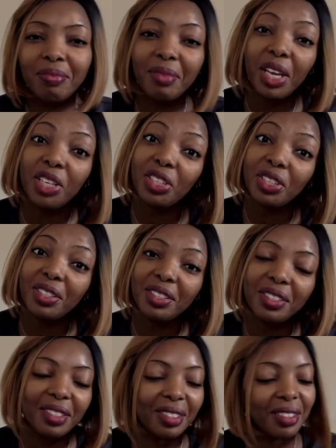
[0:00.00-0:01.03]

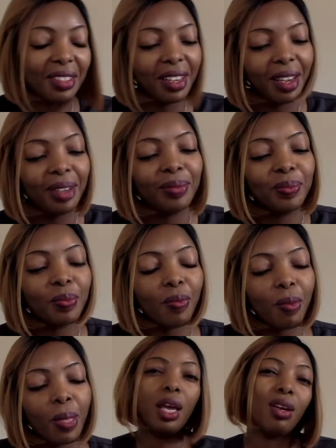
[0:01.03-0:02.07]
Patients, yeah.
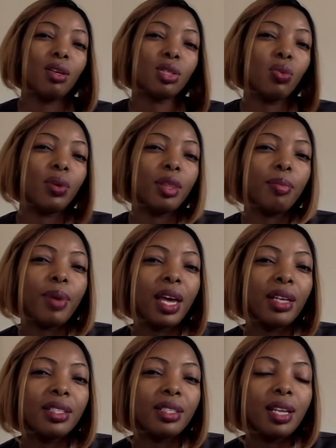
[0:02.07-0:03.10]
And also with the
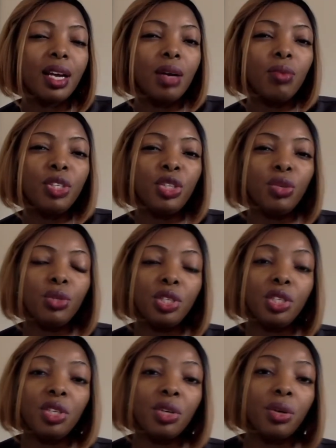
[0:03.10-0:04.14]
beds that we use
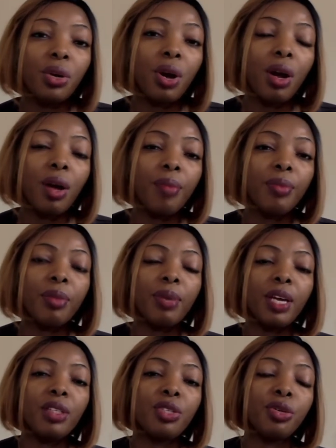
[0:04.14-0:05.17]
here, the
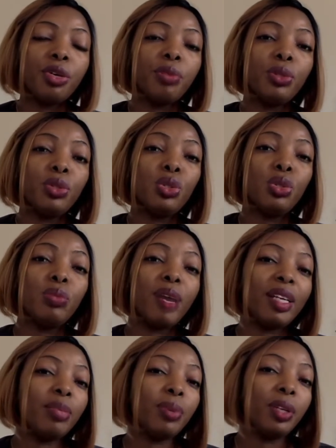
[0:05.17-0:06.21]
beds, you're able to
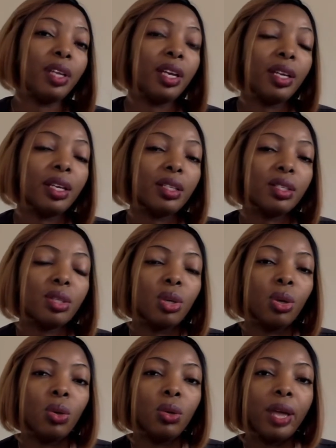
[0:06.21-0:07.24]
manipulate it.
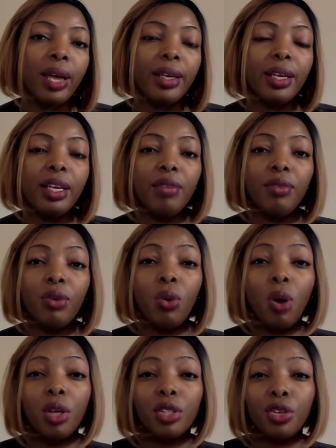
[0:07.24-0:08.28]
So like if you
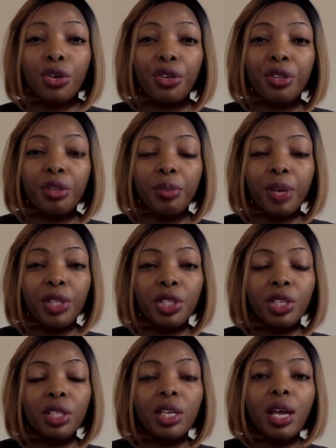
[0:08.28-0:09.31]
are turning the
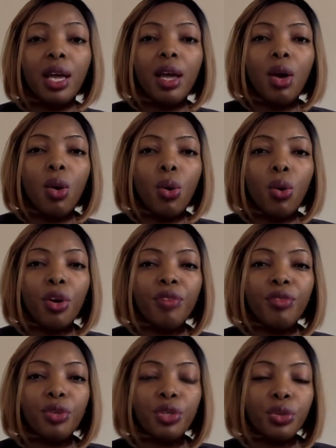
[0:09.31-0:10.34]
patient, or if
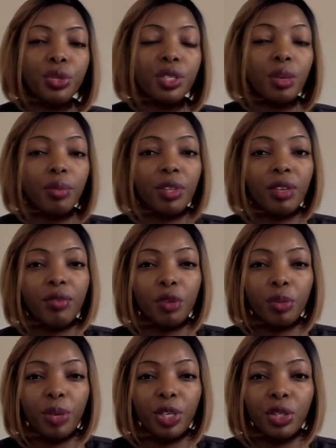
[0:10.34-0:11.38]
you're doing something for the
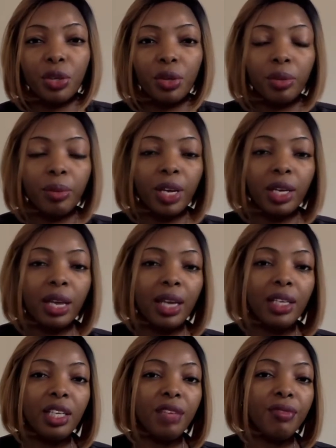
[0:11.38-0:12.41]
patient on the bed,
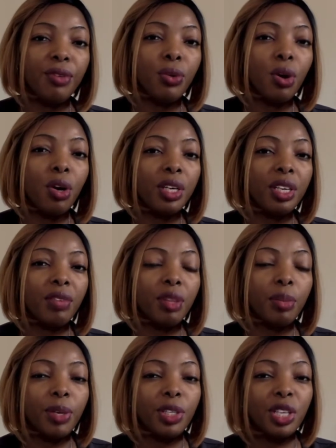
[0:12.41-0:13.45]
like if you are giving the
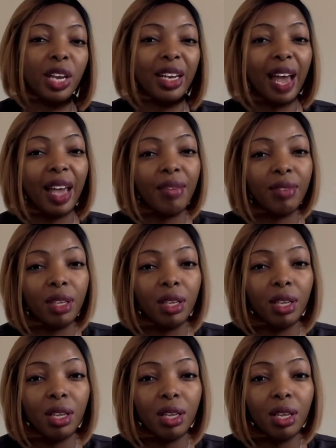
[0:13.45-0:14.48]
patient an IV
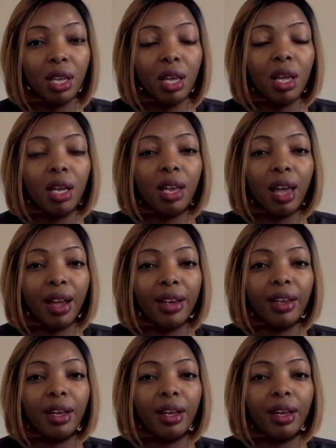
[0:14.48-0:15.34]
line,